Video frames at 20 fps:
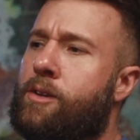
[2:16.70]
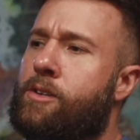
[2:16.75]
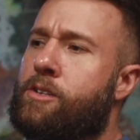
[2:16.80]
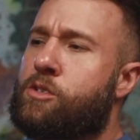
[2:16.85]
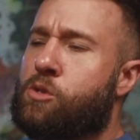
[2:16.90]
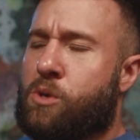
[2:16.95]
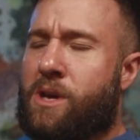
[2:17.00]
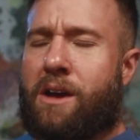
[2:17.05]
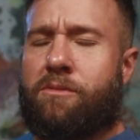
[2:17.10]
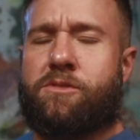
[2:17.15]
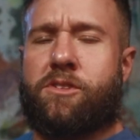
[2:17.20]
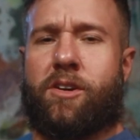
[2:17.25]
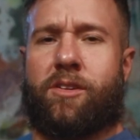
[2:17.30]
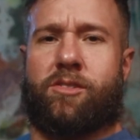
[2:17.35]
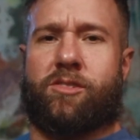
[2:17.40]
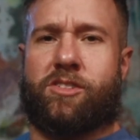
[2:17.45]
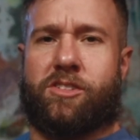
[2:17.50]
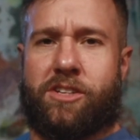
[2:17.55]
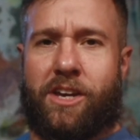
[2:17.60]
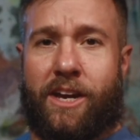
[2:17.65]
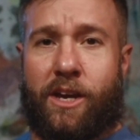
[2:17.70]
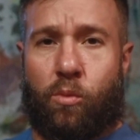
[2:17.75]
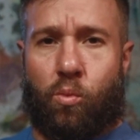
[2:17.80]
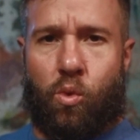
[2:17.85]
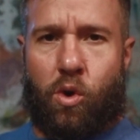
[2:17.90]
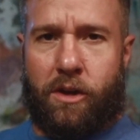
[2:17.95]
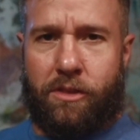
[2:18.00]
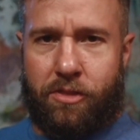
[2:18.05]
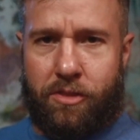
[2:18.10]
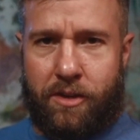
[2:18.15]
So you have to understand
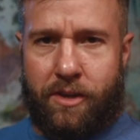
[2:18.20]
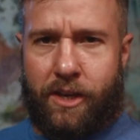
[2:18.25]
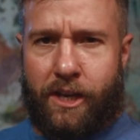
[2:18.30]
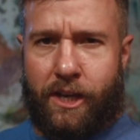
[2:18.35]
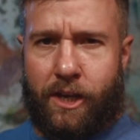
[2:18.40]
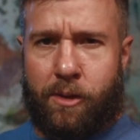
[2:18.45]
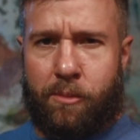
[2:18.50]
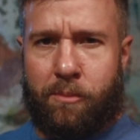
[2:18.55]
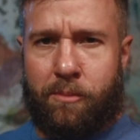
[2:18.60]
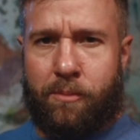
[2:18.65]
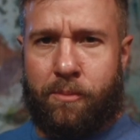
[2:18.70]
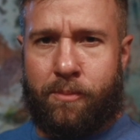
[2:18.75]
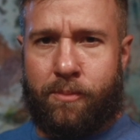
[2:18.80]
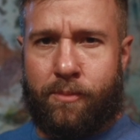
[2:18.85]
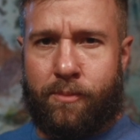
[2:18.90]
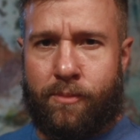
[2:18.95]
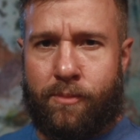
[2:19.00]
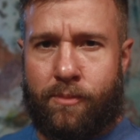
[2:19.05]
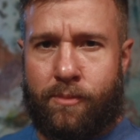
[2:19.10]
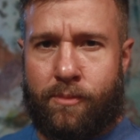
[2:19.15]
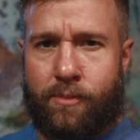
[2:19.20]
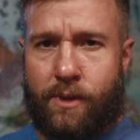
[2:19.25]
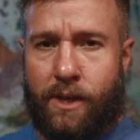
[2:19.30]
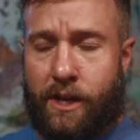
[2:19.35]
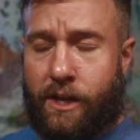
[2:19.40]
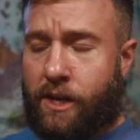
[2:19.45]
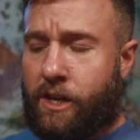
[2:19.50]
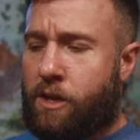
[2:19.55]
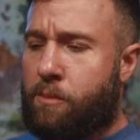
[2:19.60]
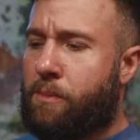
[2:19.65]
one thing,
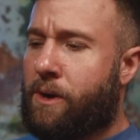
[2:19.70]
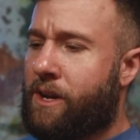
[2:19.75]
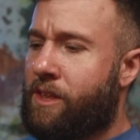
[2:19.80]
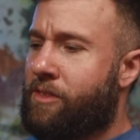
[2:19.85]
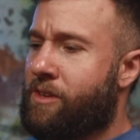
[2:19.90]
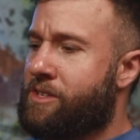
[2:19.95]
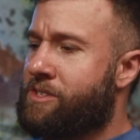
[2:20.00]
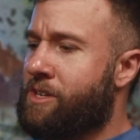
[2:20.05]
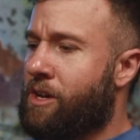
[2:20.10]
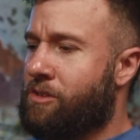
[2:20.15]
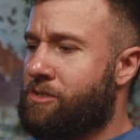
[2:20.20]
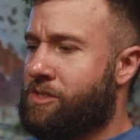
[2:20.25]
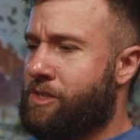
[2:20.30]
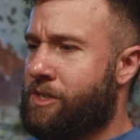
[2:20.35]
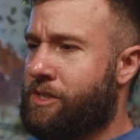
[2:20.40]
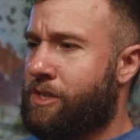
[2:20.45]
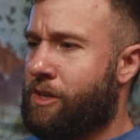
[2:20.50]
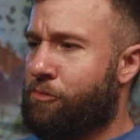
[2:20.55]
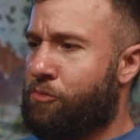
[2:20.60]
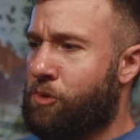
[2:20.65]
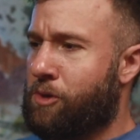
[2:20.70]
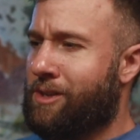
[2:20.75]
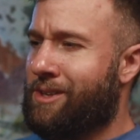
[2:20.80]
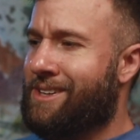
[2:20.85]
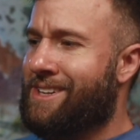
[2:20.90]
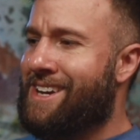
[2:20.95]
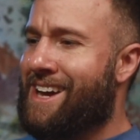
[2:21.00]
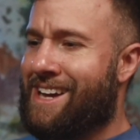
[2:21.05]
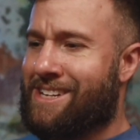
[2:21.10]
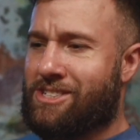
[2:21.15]
and anybody that tells you different
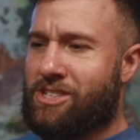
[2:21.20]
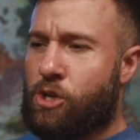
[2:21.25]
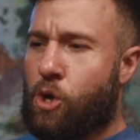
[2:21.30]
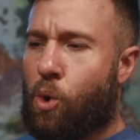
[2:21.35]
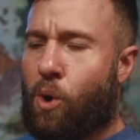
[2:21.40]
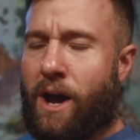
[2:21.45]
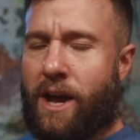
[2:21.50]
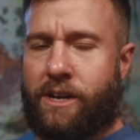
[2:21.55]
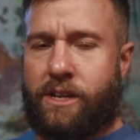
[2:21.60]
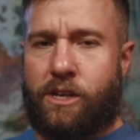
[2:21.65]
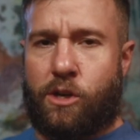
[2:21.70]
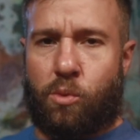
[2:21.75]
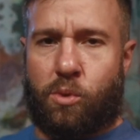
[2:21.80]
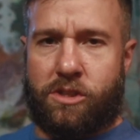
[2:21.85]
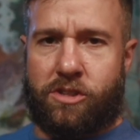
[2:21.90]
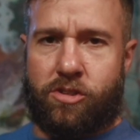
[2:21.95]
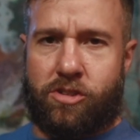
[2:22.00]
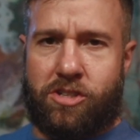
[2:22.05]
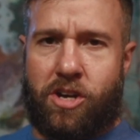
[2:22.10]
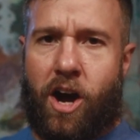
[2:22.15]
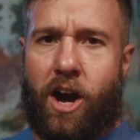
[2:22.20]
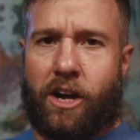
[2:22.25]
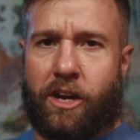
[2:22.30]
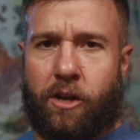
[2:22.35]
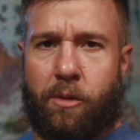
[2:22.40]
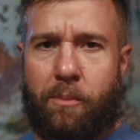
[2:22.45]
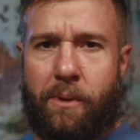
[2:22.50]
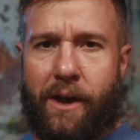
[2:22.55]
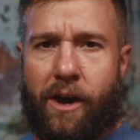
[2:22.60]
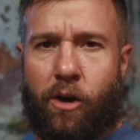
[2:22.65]
has no idea what they're
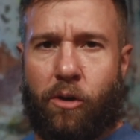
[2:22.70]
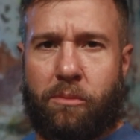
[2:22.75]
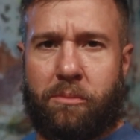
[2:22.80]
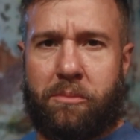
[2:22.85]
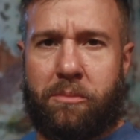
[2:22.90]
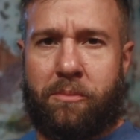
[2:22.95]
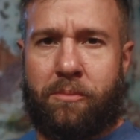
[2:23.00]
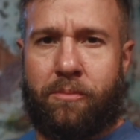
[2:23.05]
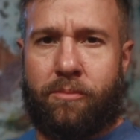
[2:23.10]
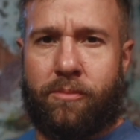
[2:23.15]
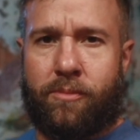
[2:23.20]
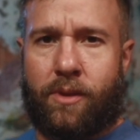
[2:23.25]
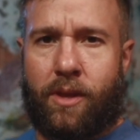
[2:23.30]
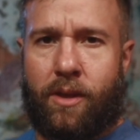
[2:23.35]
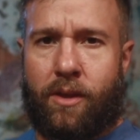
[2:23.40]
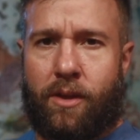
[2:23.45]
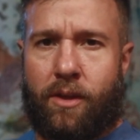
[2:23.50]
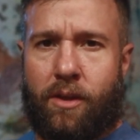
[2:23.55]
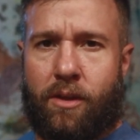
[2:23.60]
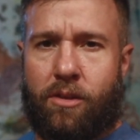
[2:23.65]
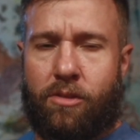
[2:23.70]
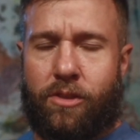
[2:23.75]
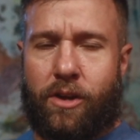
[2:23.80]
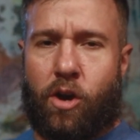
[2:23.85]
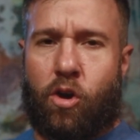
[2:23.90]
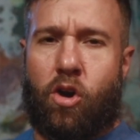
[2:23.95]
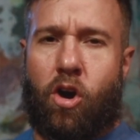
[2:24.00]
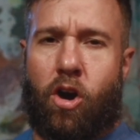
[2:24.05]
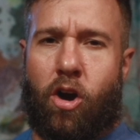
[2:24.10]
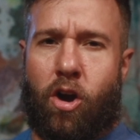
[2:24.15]
talking about.
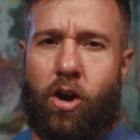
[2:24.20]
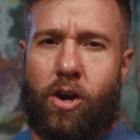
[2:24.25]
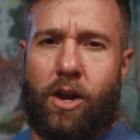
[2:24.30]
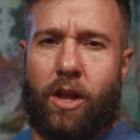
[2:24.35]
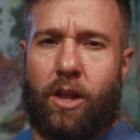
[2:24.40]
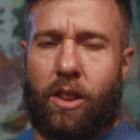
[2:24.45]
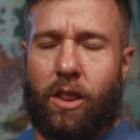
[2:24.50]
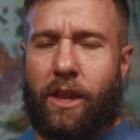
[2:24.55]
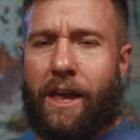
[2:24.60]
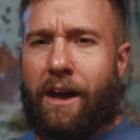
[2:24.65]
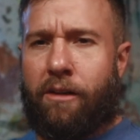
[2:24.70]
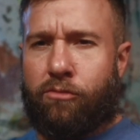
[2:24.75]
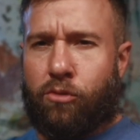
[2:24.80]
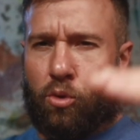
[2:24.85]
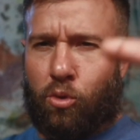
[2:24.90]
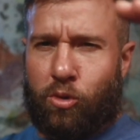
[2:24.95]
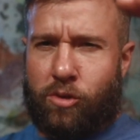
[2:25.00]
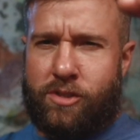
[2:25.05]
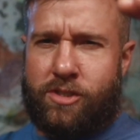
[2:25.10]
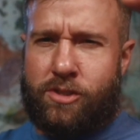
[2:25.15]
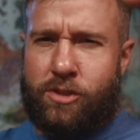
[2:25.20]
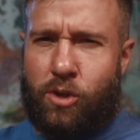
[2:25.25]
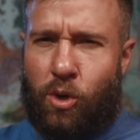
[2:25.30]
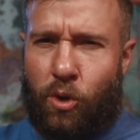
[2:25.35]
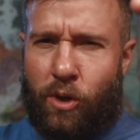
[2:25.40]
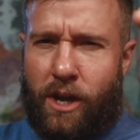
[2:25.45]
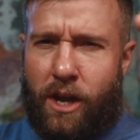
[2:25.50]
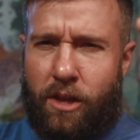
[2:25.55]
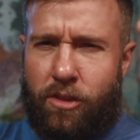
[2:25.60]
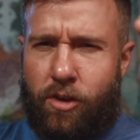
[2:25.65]
There are levels,
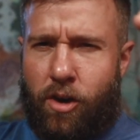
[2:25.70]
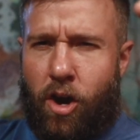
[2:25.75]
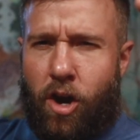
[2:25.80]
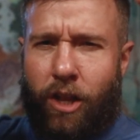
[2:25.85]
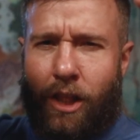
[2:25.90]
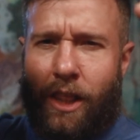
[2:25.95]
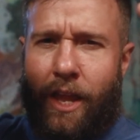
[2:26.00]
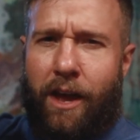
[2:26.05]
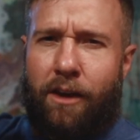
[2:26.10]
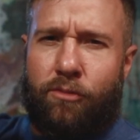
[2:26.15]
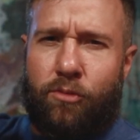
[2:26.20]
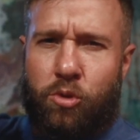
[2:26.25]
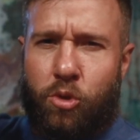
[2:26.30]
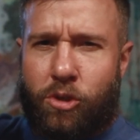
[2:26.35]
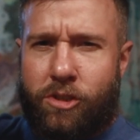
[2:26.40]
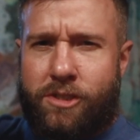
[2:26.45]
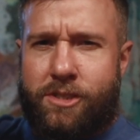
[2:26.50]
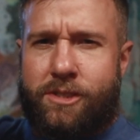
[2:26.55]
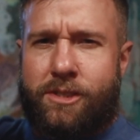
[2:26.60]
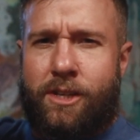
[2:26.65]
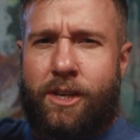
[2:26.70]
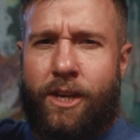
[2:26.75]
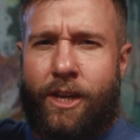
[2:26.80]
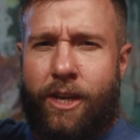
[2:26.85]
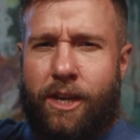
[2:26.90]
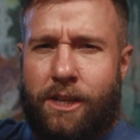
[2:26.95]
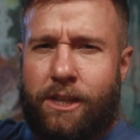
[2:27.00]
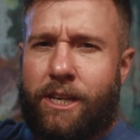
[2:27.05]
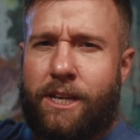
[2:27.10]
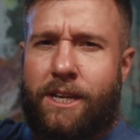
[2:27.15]
okay? There are levels
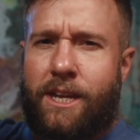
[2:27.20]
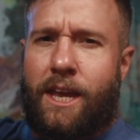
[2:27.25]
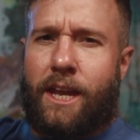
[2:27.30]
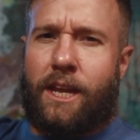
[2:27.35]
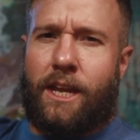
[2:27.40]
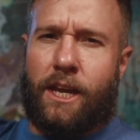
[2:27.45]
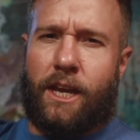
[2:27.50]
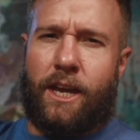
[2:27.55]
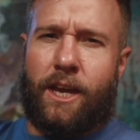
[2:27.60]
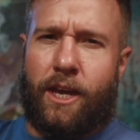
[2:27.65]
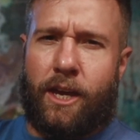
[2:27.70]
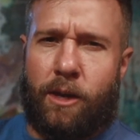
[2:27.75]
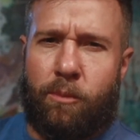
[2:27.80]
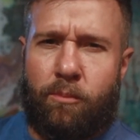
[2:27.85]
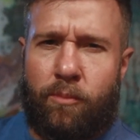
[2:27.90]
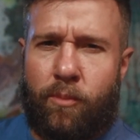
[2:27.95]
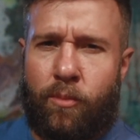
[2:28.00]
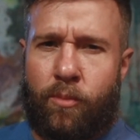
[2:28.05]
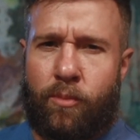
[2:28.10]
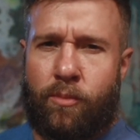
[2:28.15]
in the dating game,